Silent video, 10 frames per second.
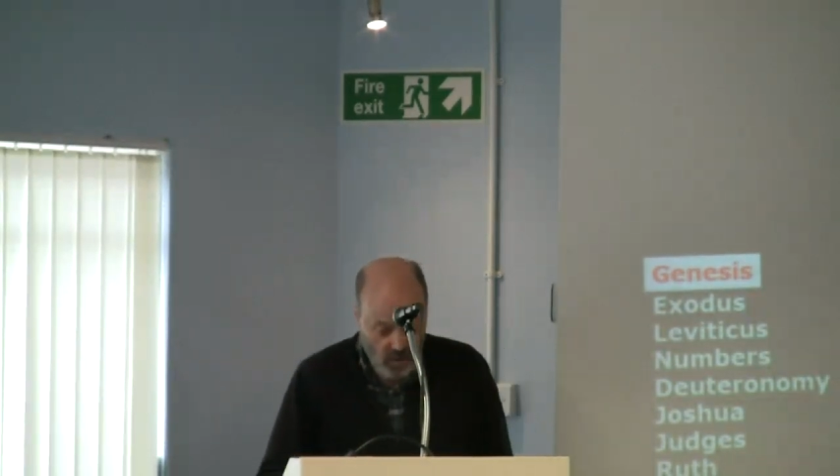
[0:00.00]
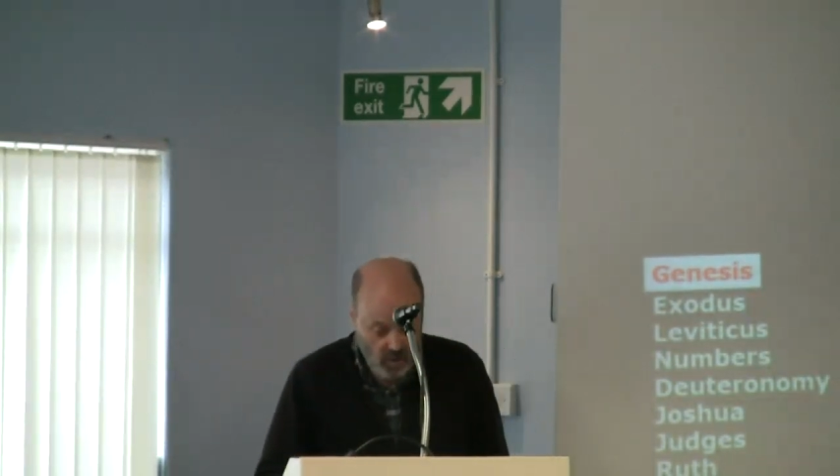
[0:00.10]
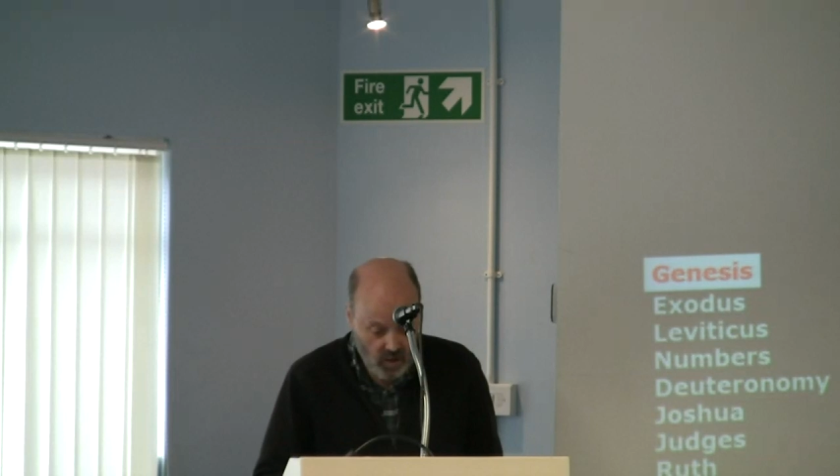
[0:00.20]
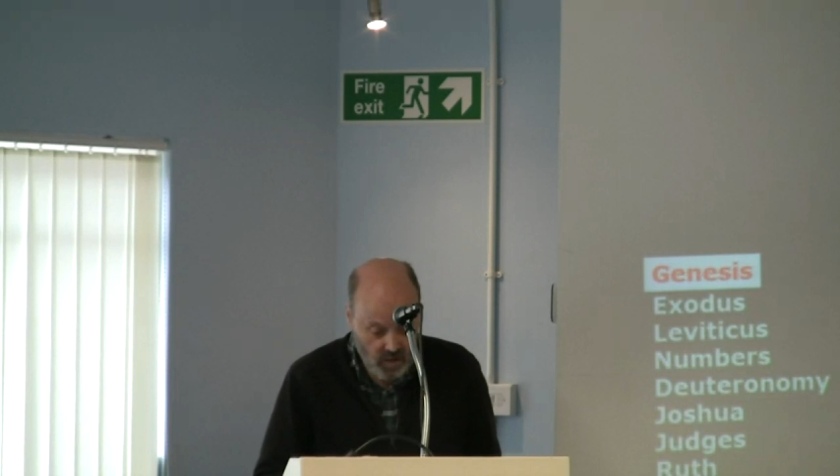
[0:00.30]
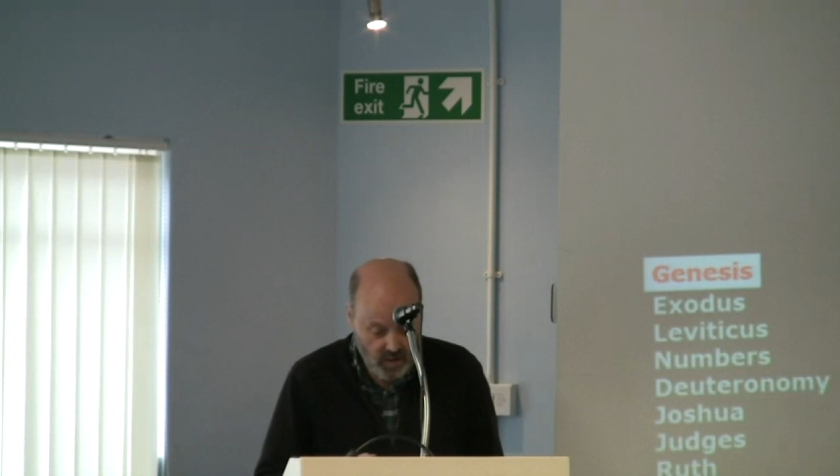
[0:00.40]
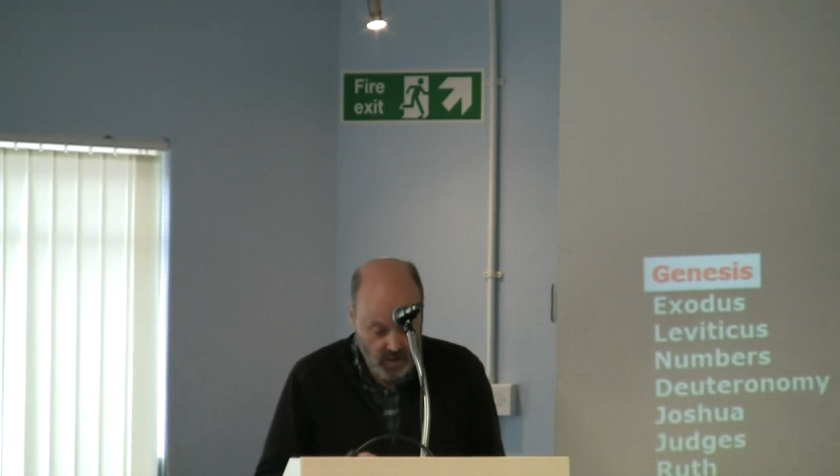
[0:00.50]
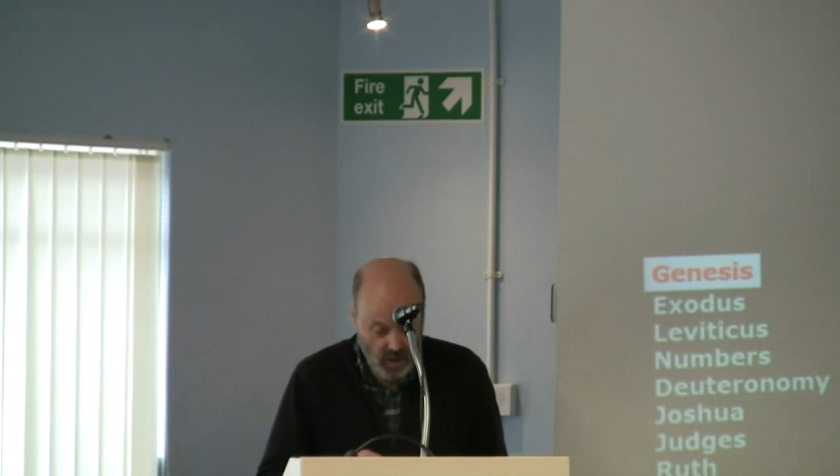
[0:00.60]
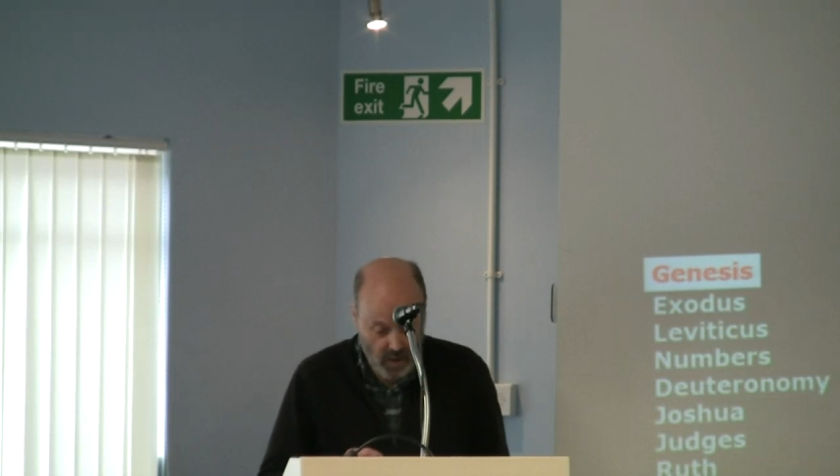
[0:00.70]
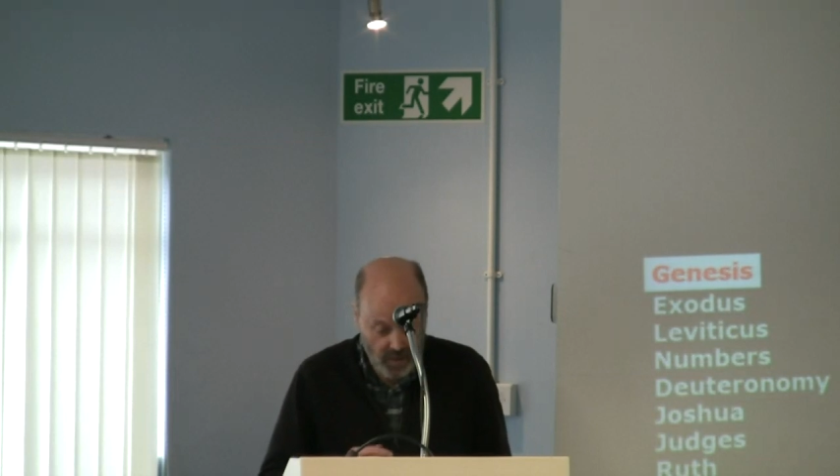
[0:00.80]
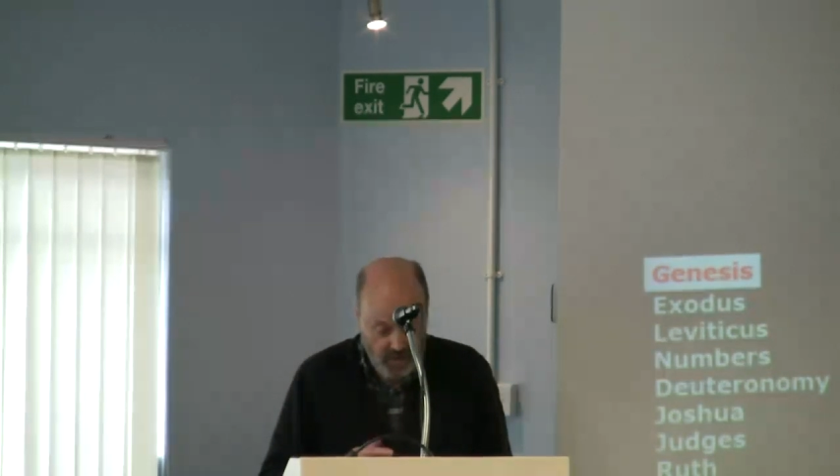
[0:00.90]
called it
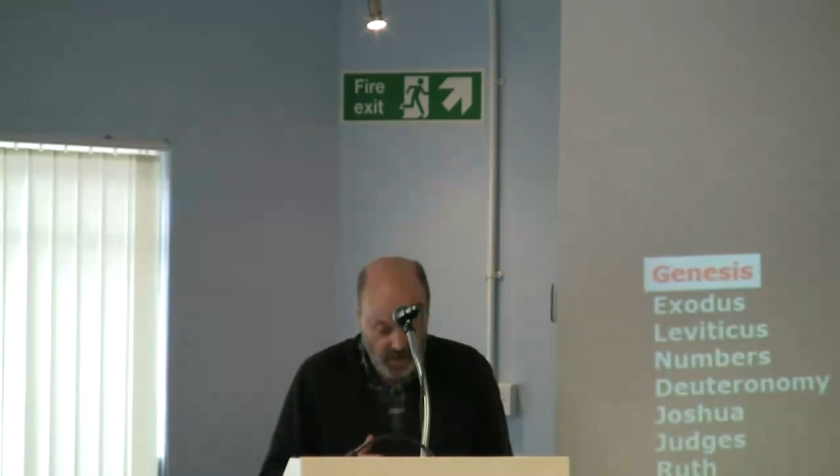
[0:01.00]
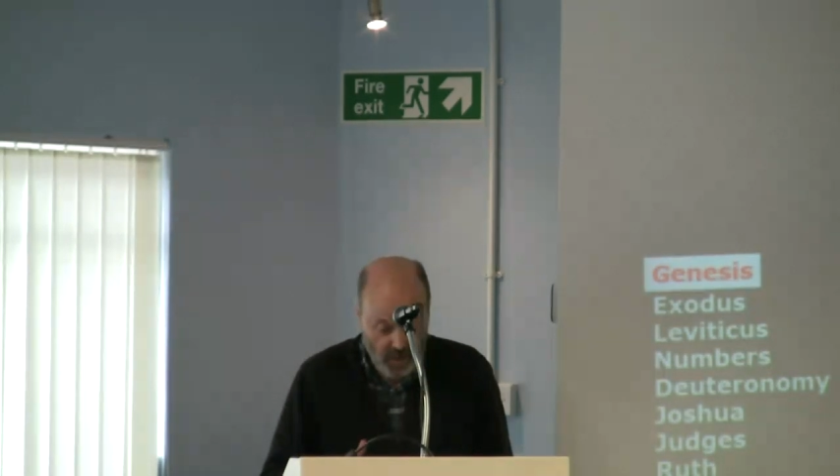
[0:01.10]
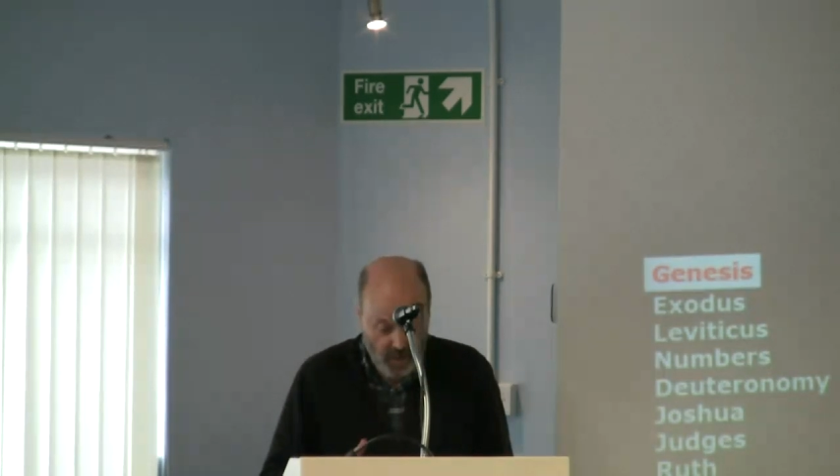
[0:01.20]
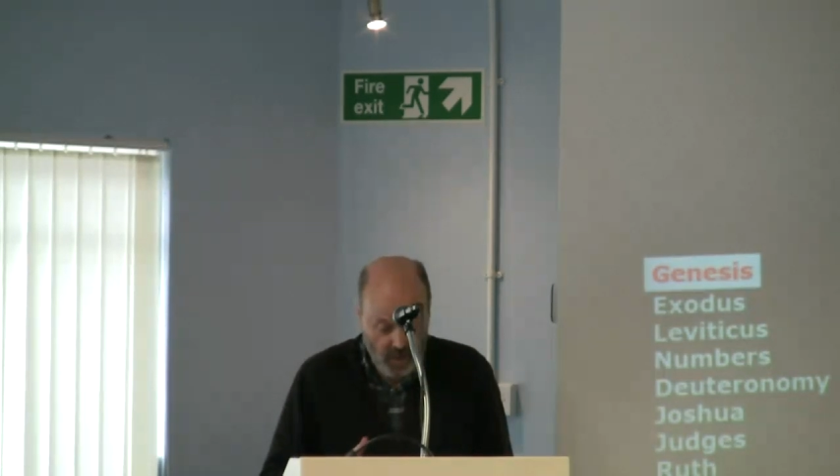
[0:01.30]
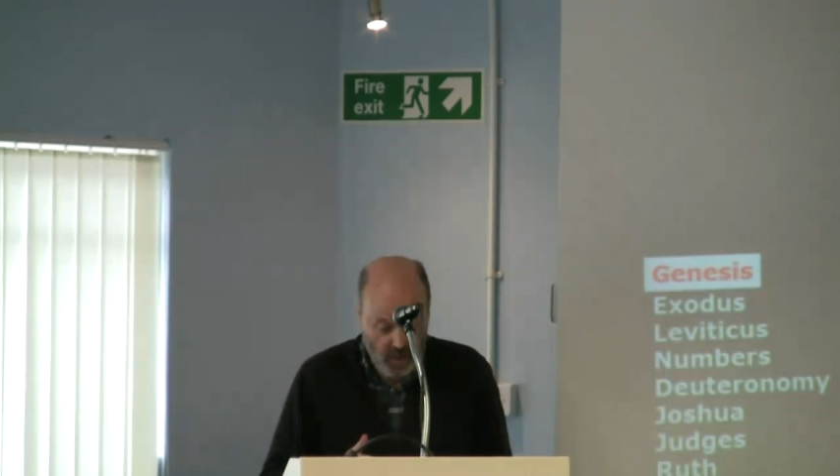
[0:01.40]
the light day,